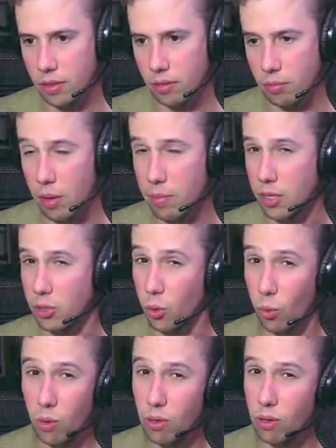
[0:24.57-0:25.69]
Maybe a
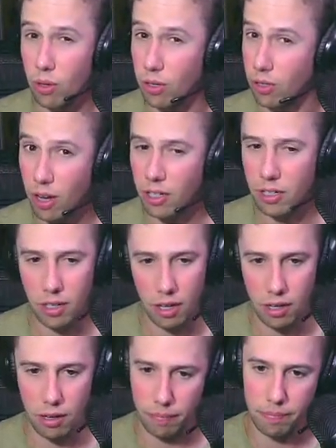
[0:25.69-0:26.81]
door or a locker? I don't
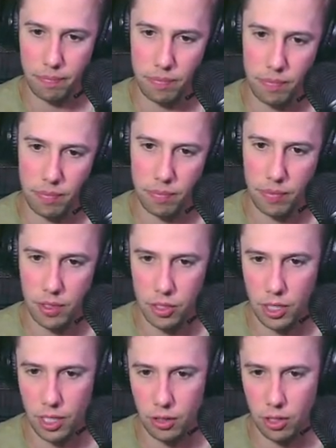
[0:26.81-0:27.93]
know. Let's
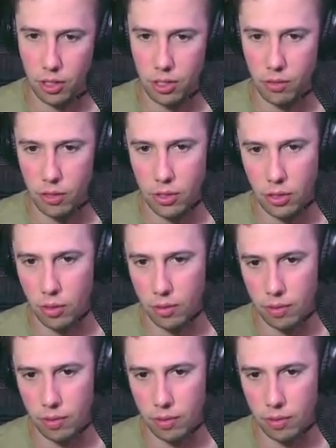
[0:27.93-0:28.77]
take a look at this first, though.